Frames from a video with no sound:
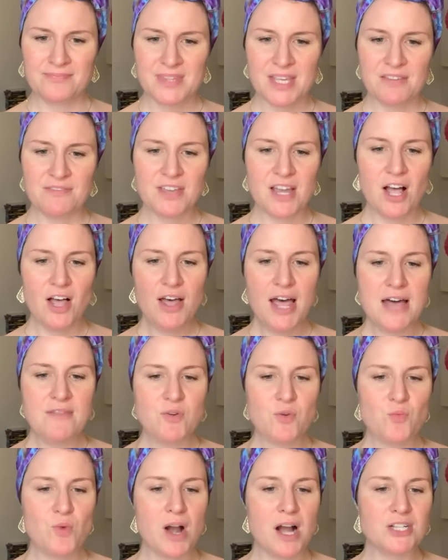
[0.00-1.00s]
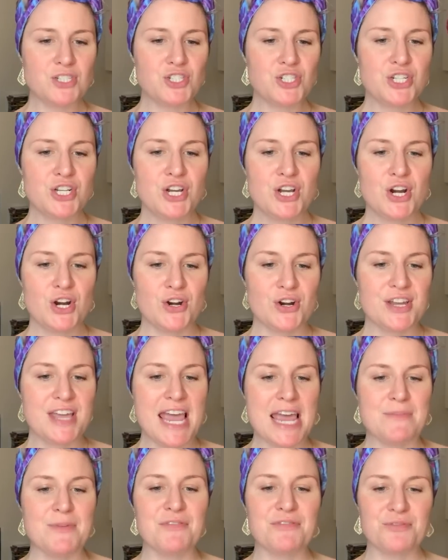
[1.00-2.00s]
If y'all haven't watched her
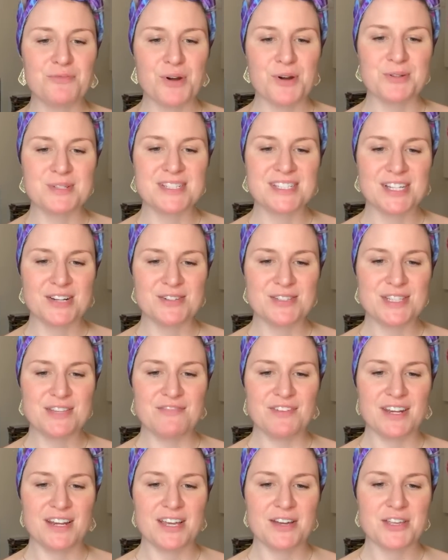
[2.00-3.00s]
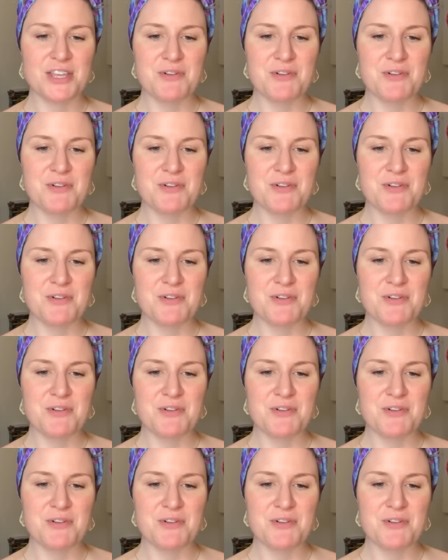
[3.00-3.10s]
Game of Thrones Cersei video,